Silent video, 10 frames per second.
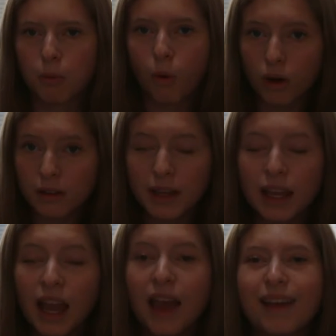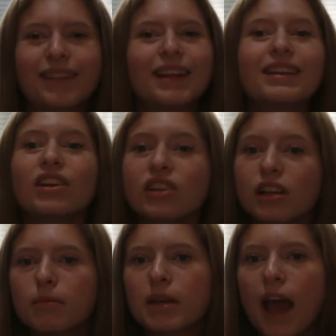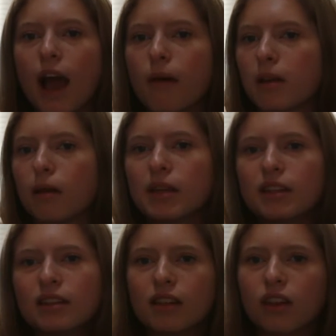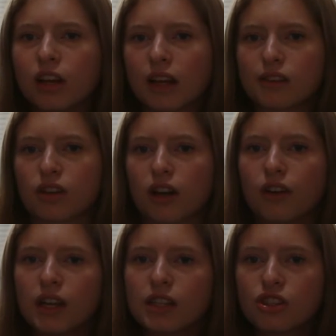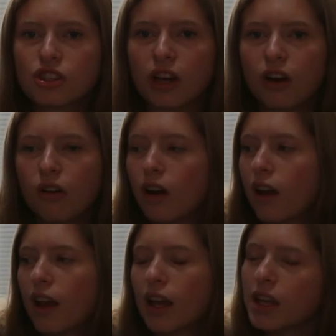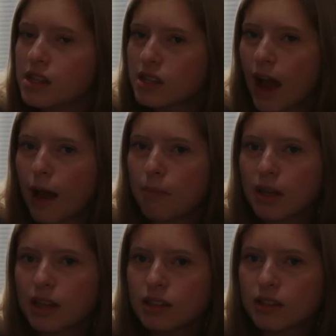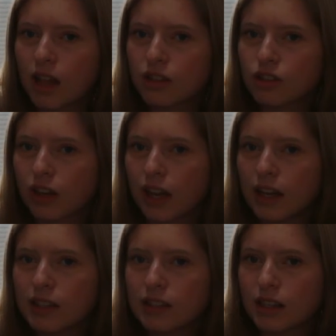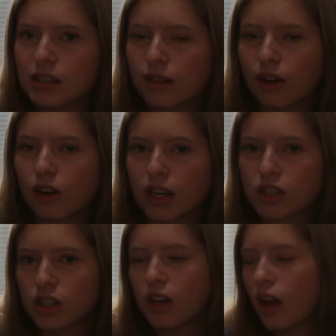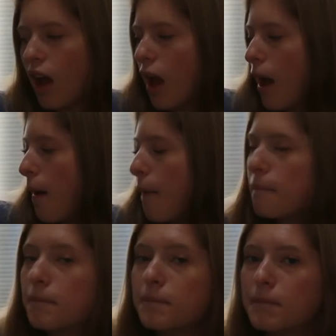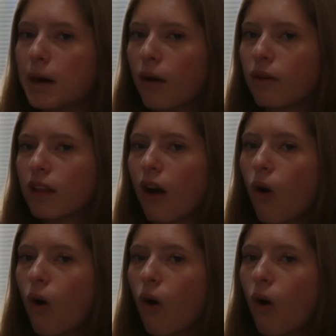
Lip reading: poorly, then they're going to be happy. I mean, look at Drito. He's chill. He's happy. He's not showing any signs of aggression. But